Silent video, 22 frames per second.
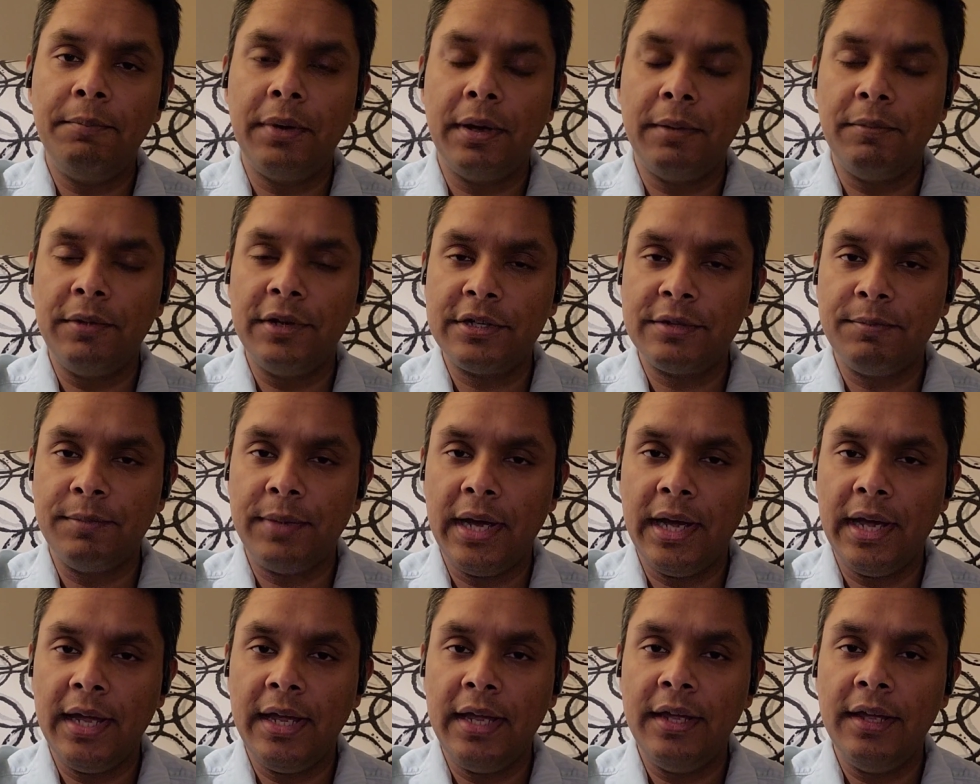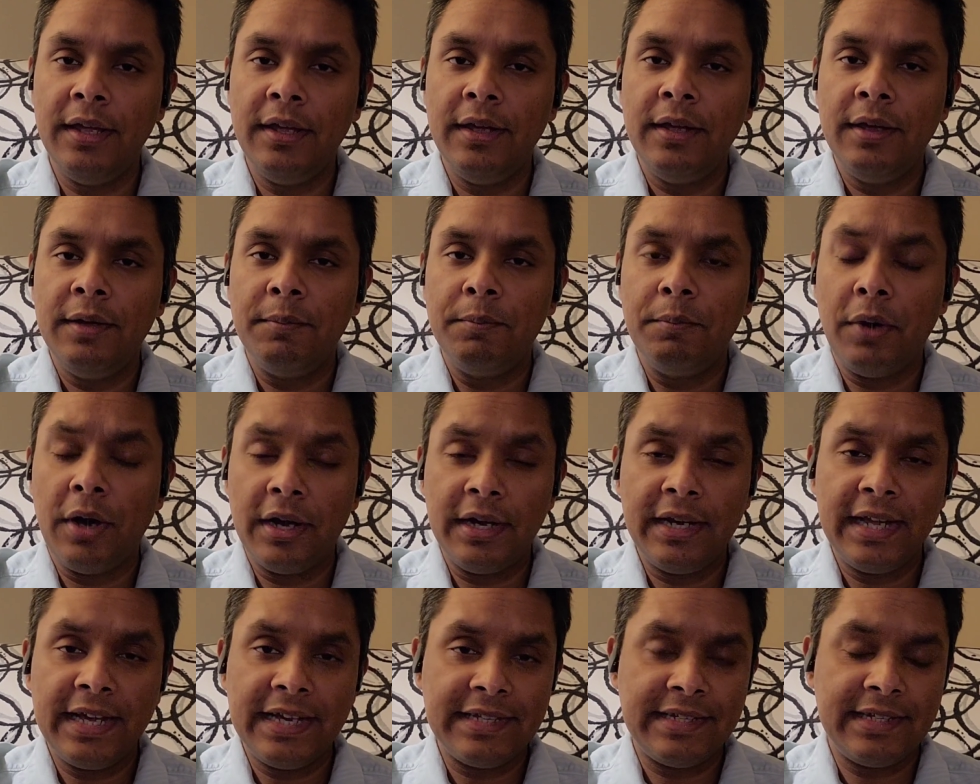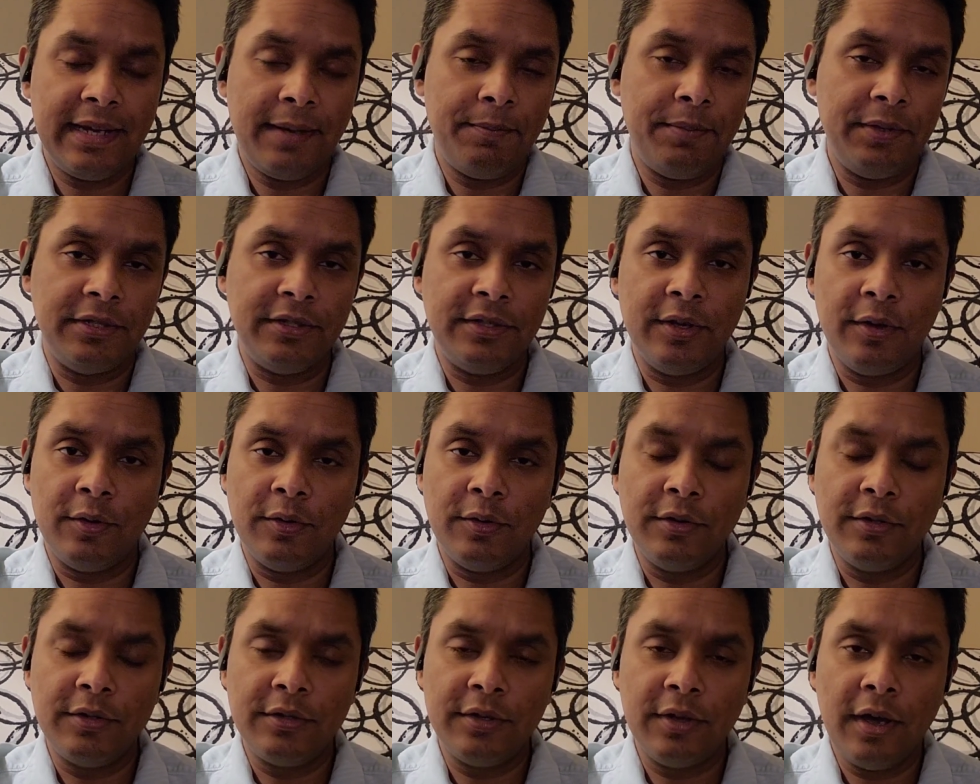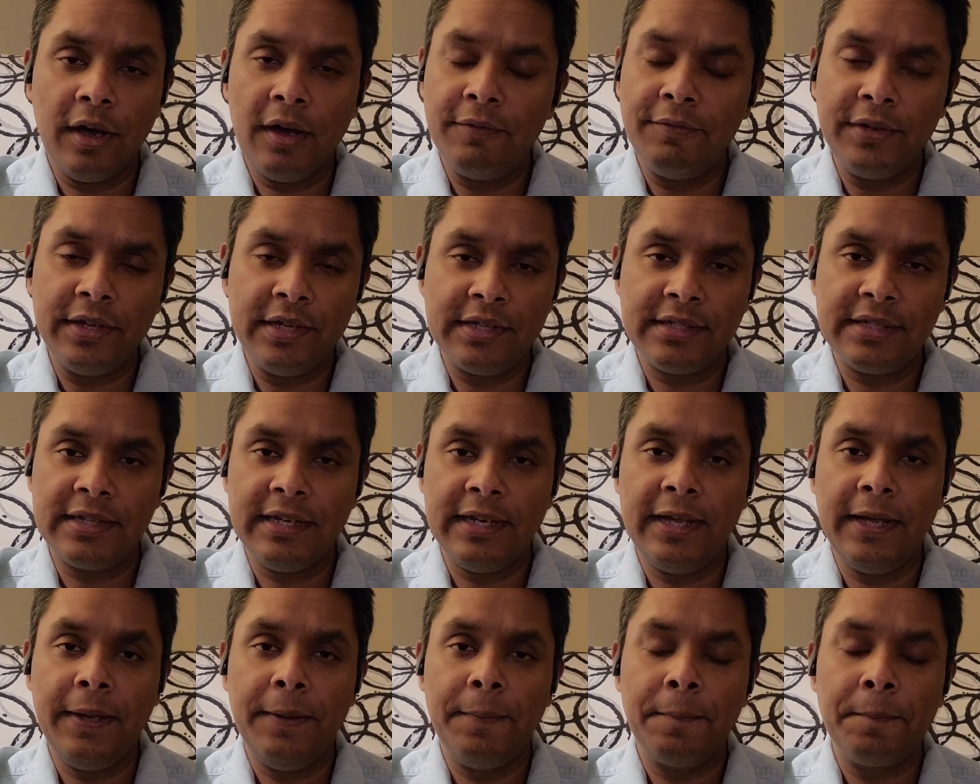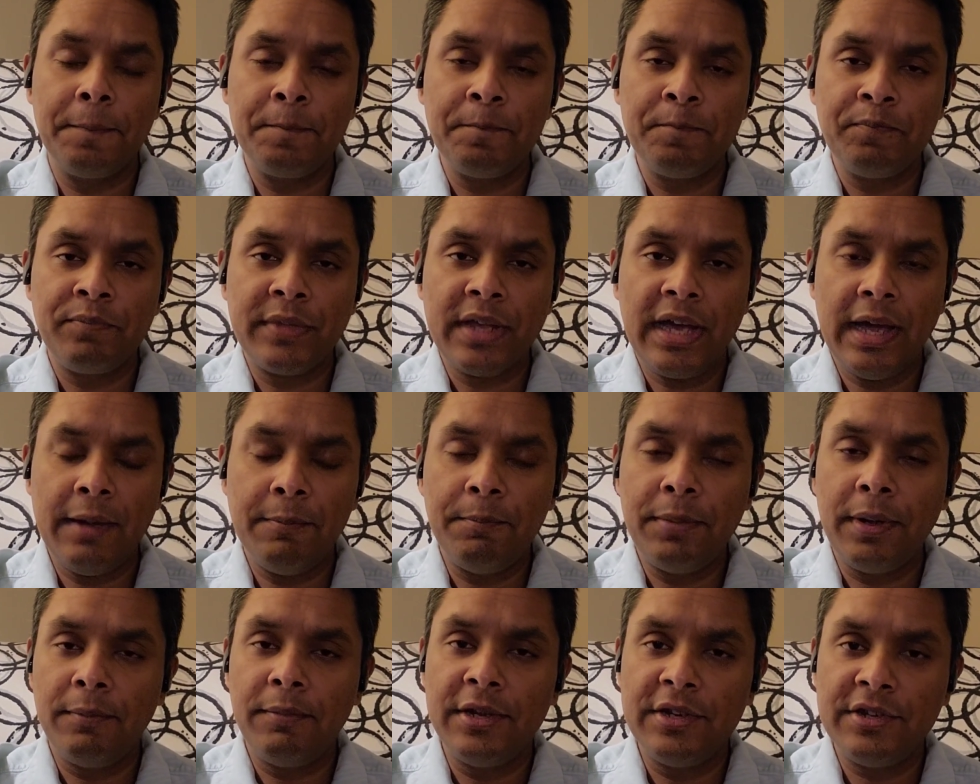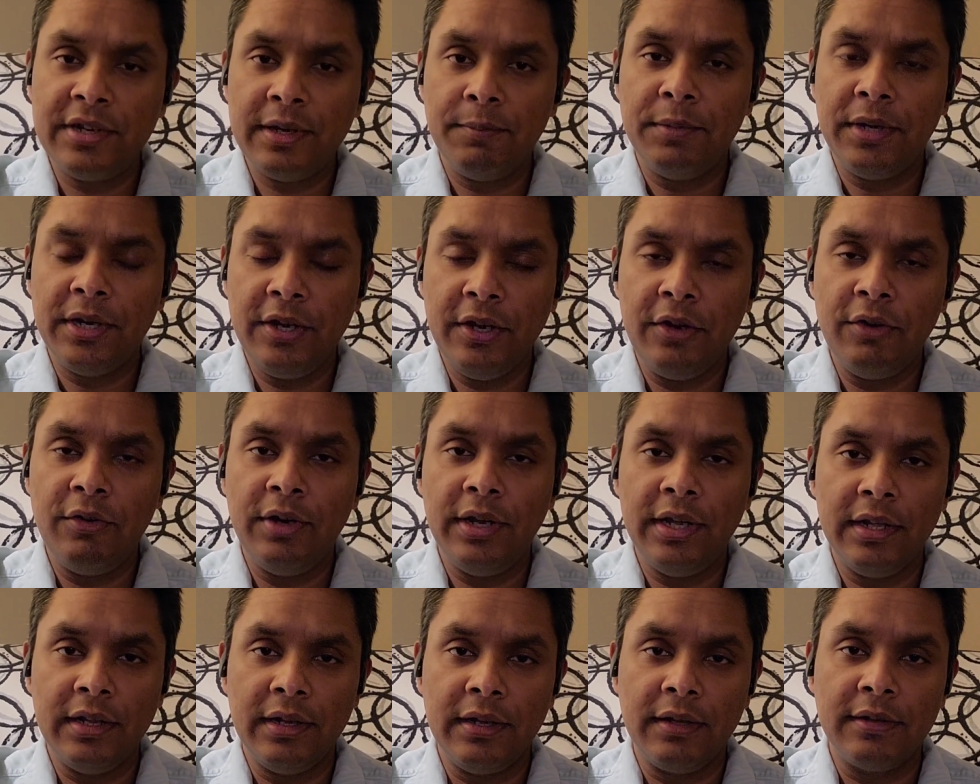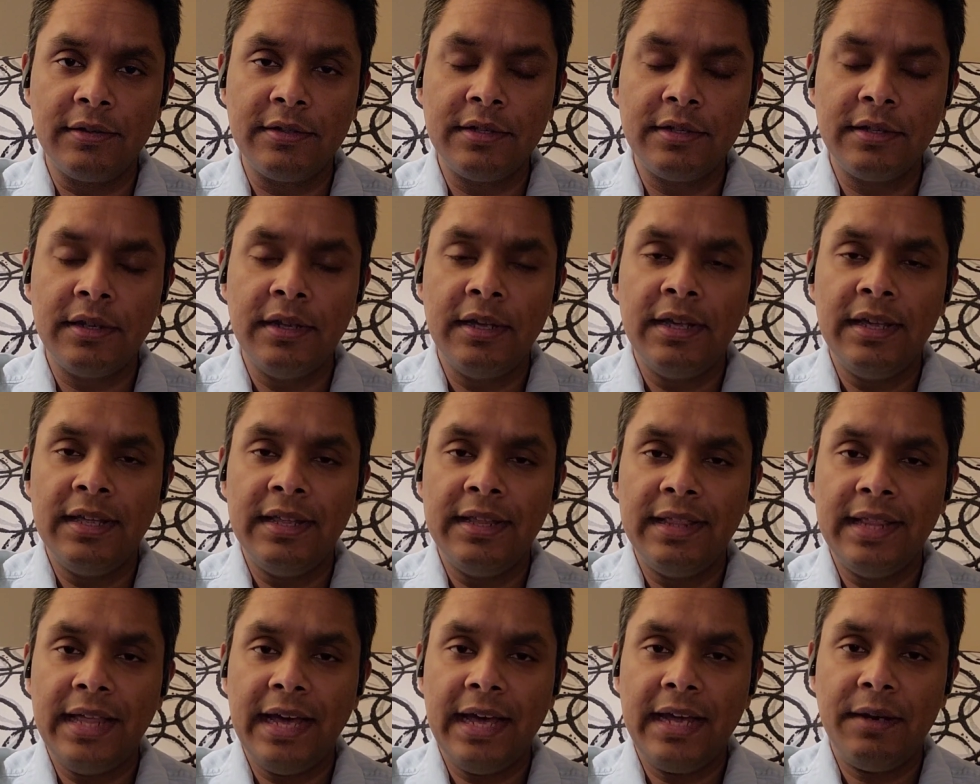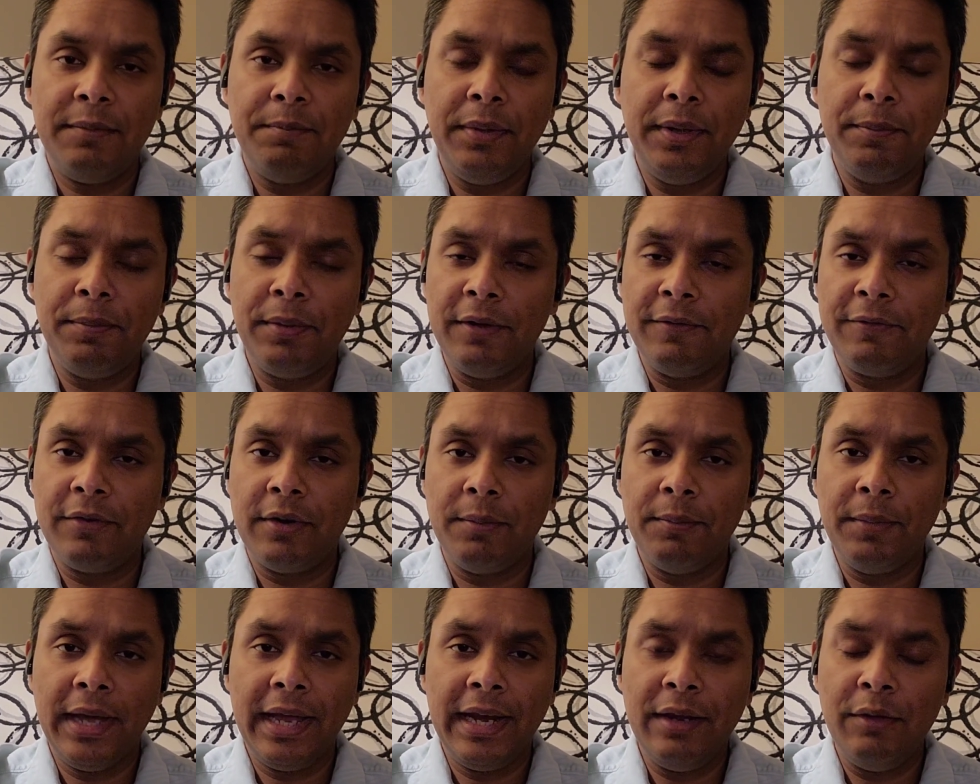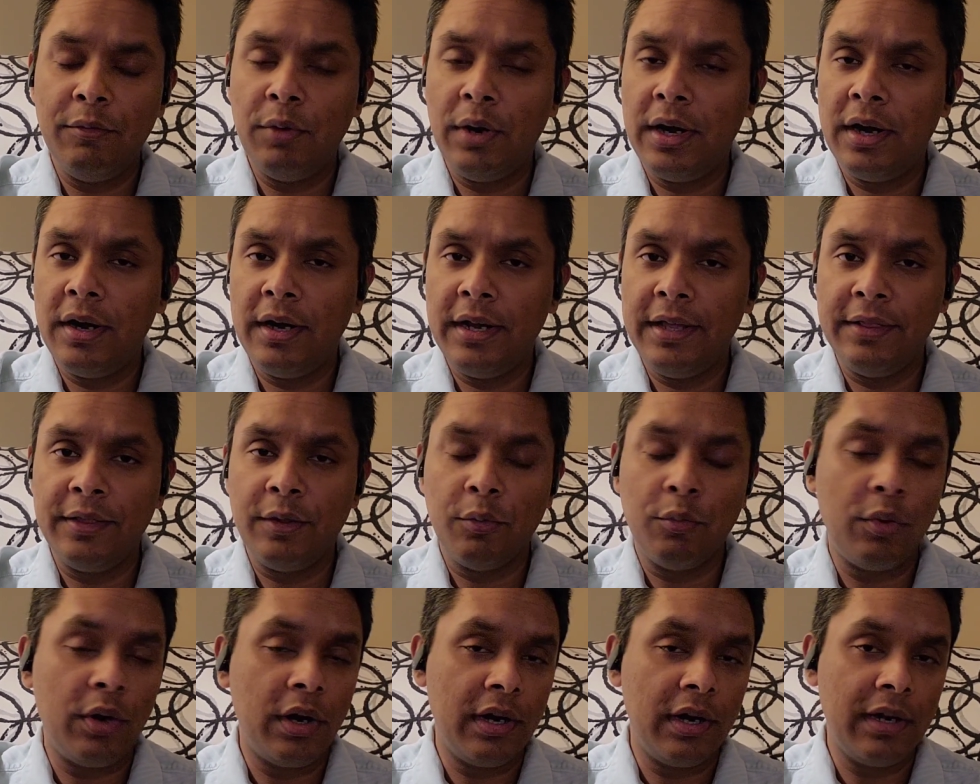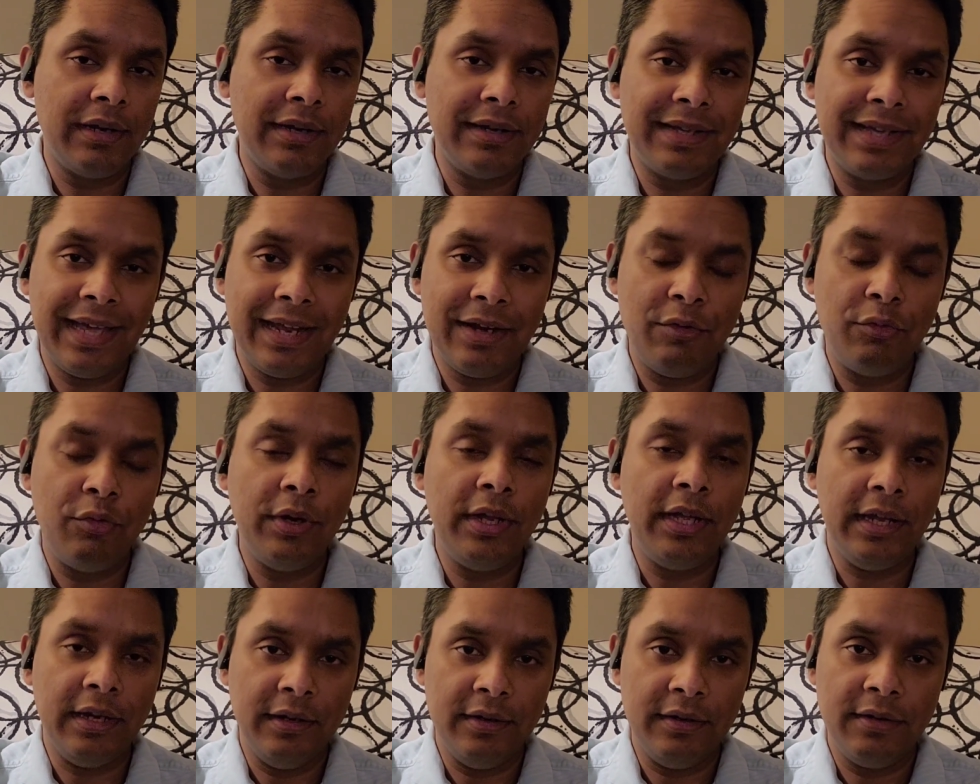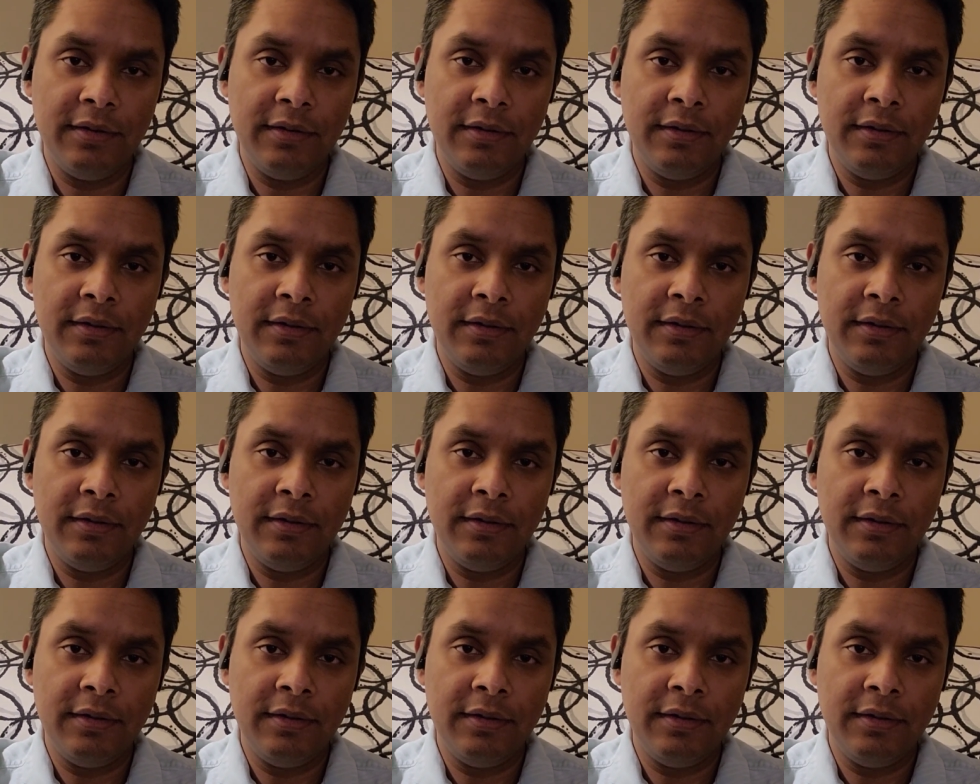publish my podcast episodes, obviously I'm publishing materials that people from anywhere in the world can read.